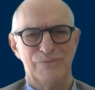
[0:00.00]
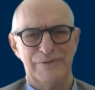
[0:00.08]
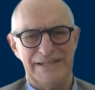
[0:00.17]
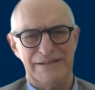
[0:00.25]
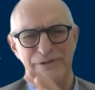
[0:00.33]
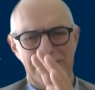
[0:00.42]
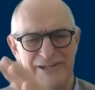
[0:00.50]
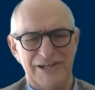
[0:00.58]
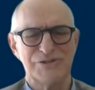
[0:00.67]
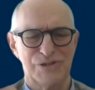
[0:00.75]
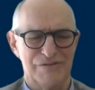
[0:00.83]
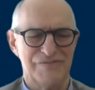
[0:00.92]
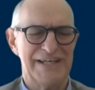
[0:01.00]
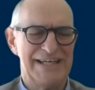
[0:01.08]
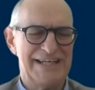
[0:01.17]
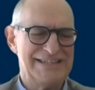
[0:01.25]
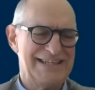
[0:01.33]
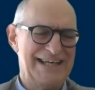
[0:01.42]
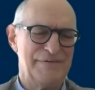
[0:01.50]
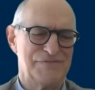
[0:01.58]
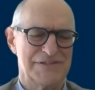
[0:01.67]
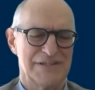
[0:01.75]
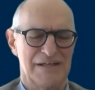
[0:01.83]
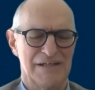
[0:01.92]
whether those sort of
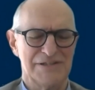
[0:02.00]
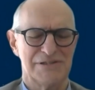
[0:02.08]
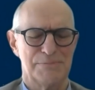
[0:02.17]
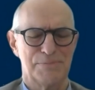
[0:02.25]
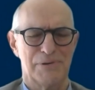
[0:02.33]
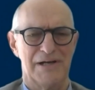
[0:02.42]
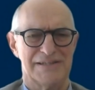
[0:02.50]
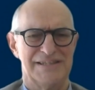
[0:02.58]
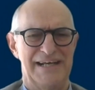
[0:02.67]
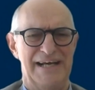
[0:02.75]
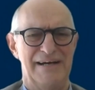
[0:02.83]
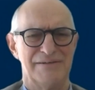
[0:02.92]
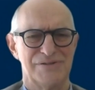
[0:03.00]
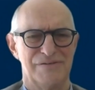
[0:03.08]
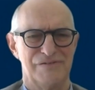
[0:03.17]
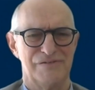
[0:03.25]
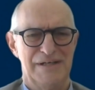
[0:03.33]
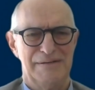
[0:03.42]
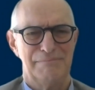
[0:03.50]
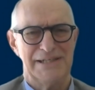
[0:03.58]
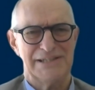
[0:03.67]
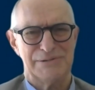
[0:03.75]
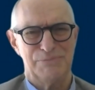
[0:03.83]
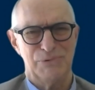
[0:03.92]
ETFs and listed products are now sort of
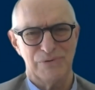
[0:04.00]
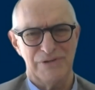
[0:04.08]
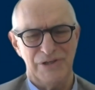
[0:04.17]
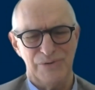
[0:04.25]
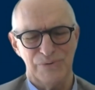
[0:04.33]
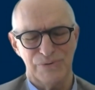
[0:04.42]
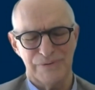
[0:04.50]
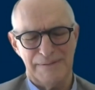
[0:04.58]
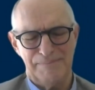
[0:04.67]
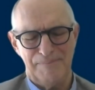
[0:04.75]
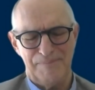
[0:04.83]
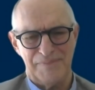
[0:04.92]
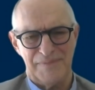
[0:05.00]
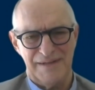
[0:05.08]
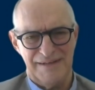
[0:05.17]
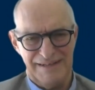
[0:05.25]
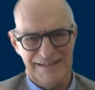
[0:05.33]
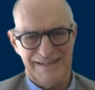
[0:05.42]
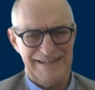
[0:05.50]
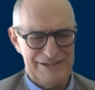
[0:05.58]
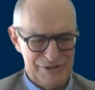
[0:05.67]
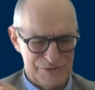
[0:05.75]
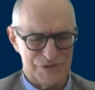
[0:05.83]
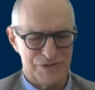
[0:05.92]
much more in
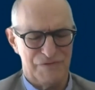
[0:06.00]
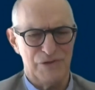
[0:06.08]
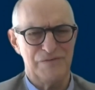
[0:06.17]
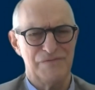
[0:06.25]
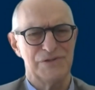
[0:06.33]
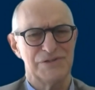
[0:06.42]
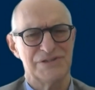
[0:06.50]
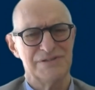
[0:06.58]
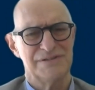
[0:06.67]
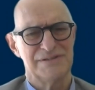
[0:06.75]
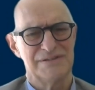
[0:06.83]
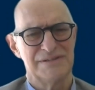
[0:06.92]
your sort of universe?